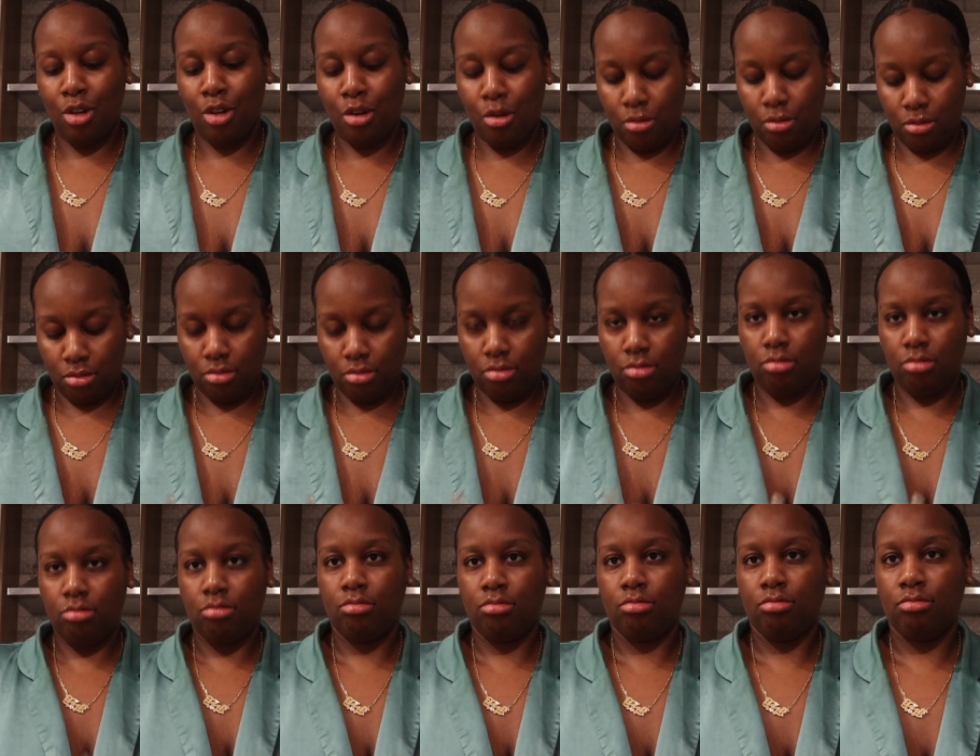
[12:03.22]
know.
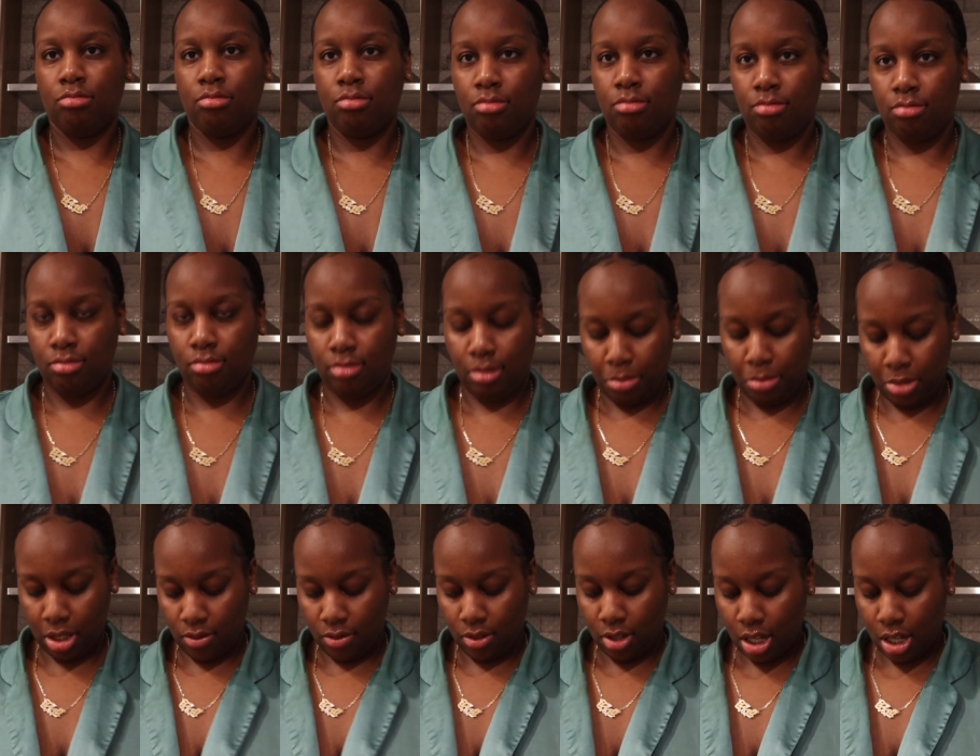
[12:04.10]
Ooh, I'm
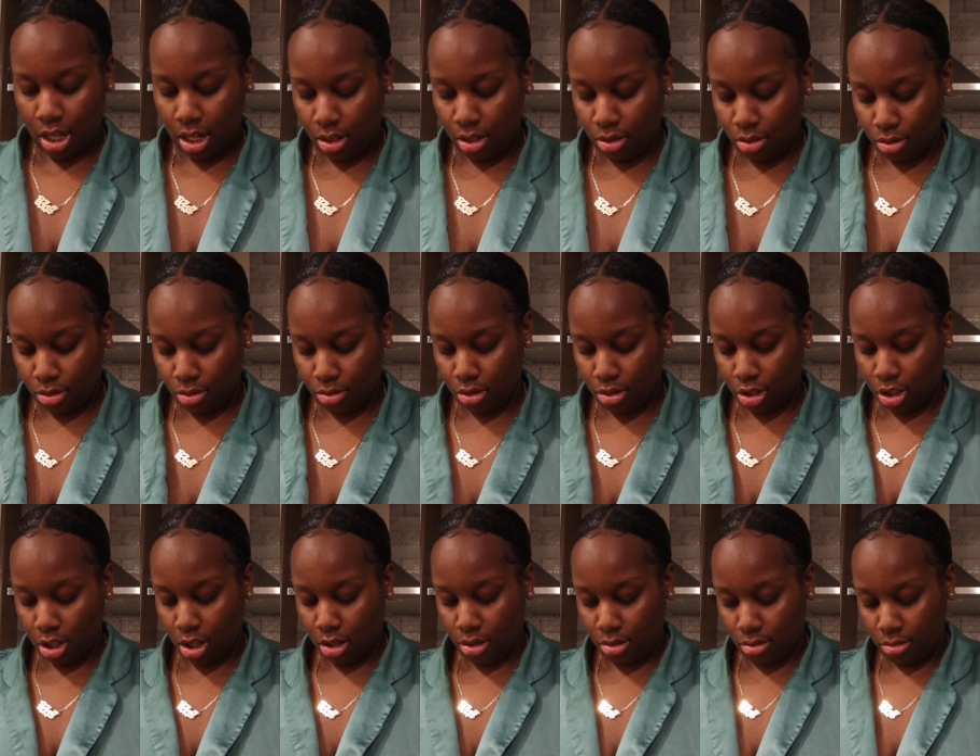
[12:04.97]
giving y'all a little
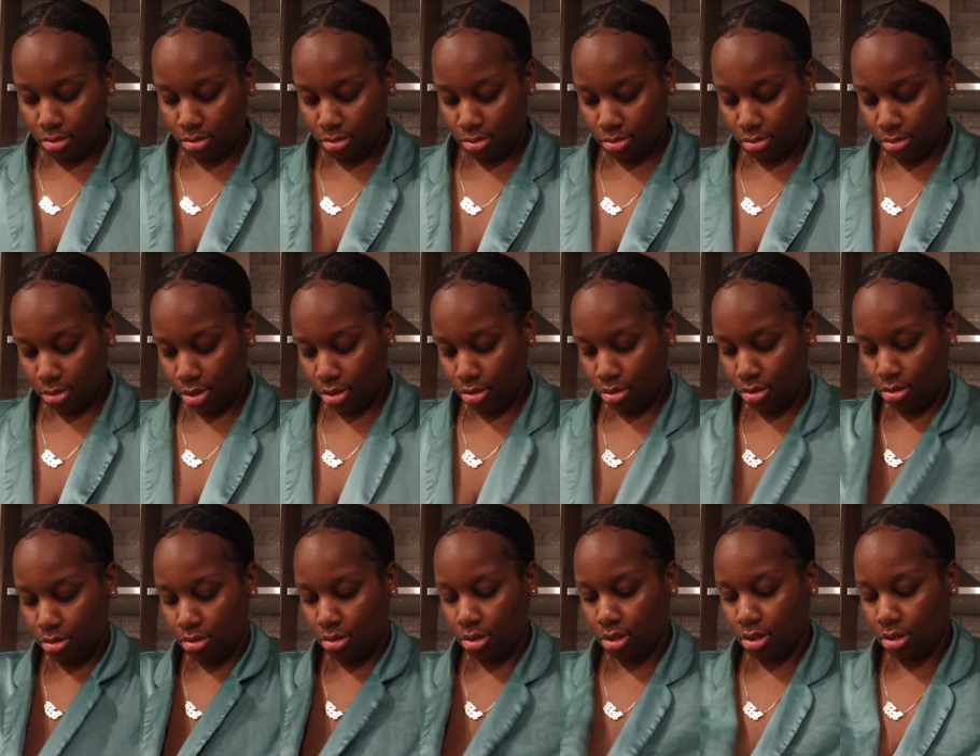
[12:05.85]
show. Hold
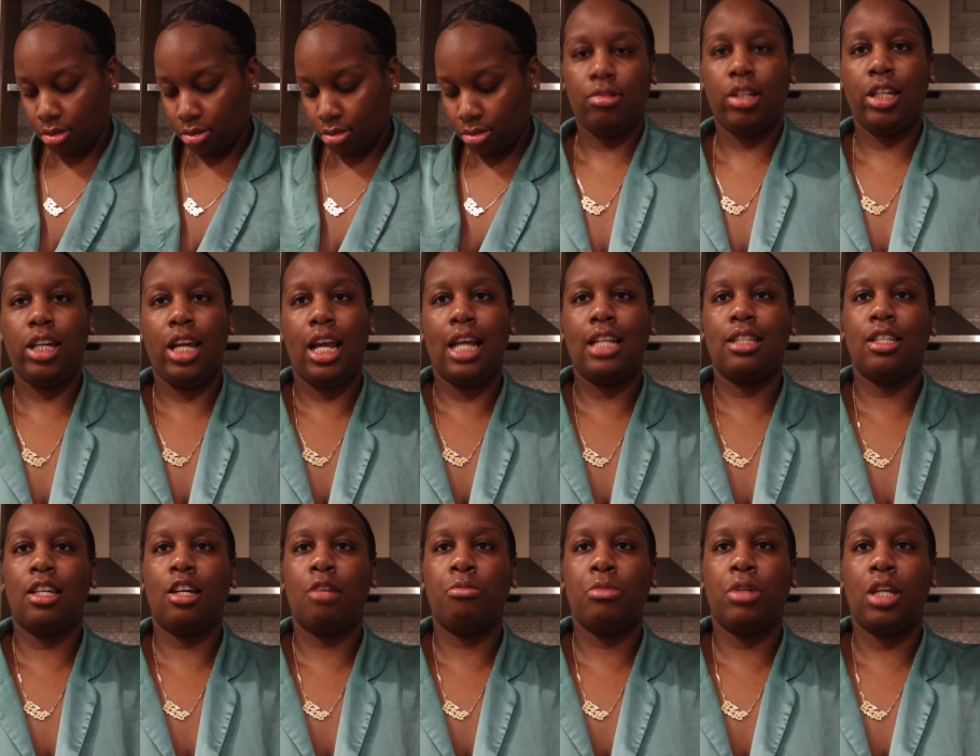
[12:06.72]
on. Why ain't
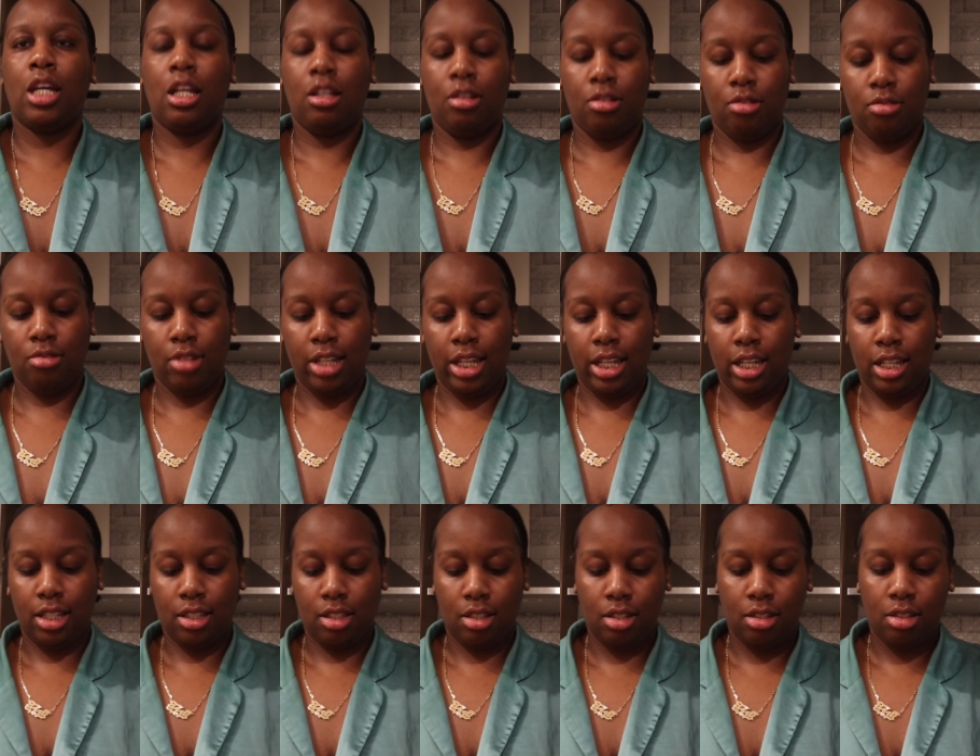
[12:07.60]
tell me? I know
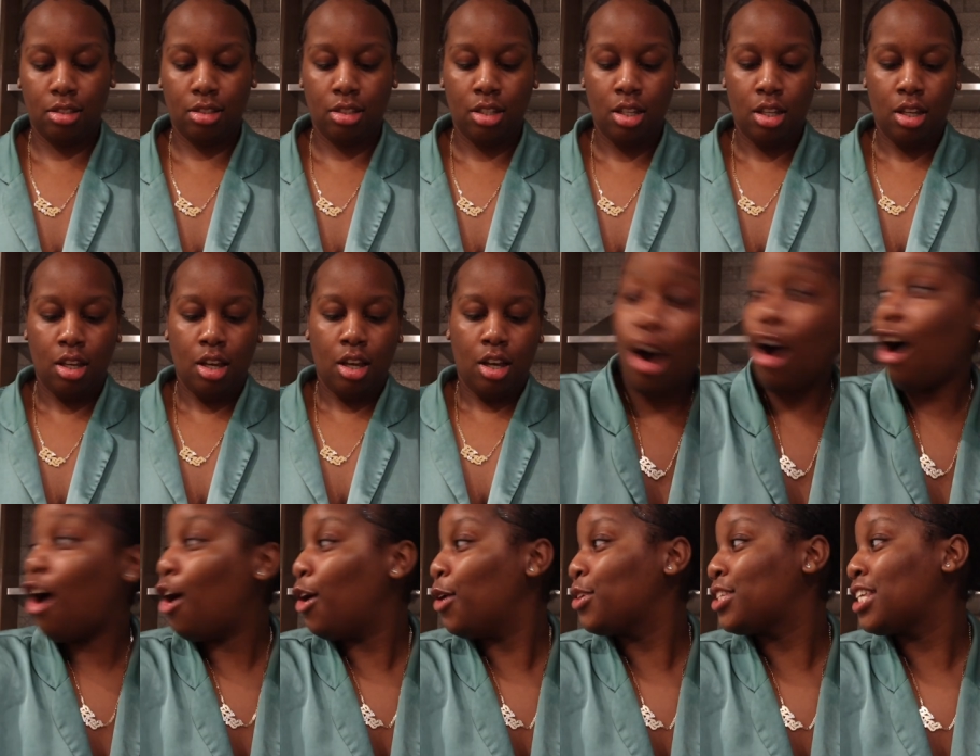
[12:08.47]
nasties.
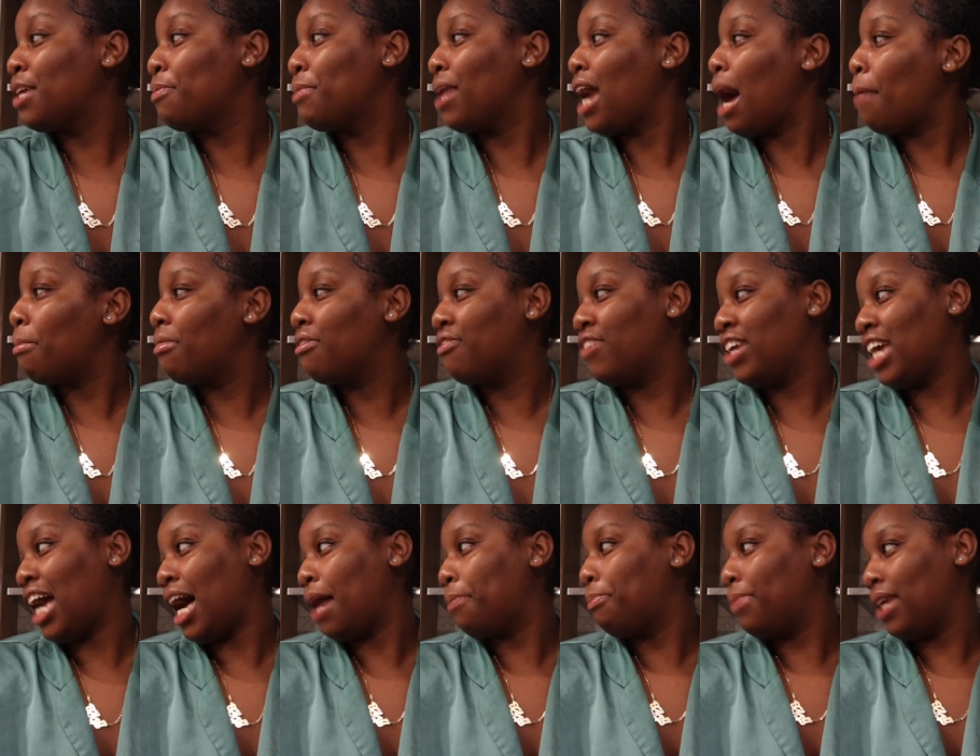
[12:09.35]
Oh, to me, I'm a oh,
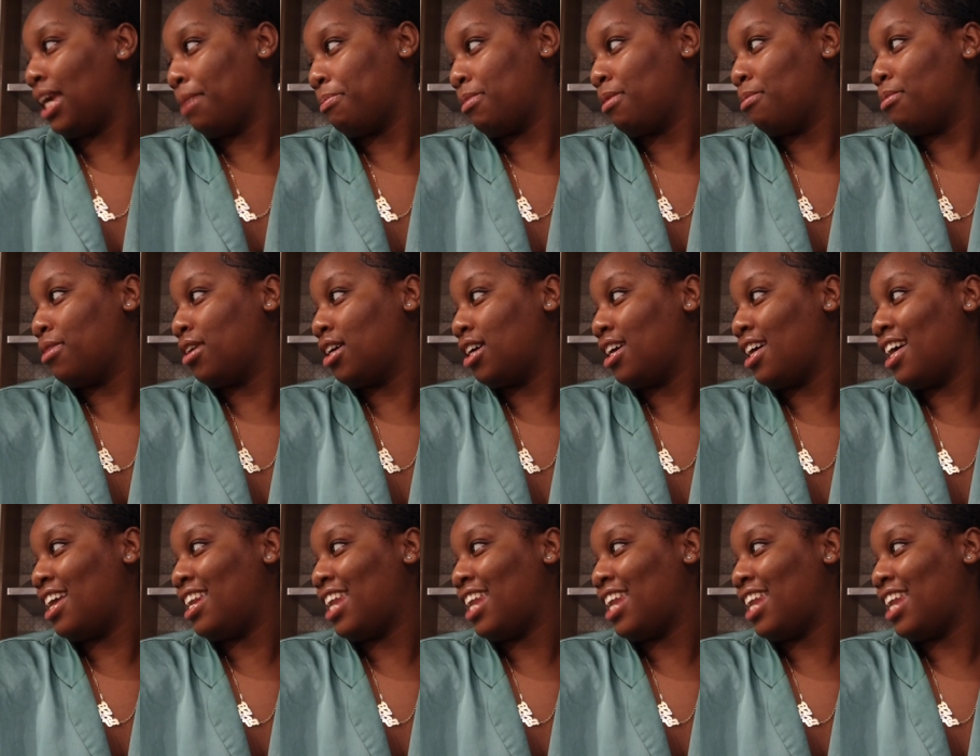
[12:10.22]
VIB member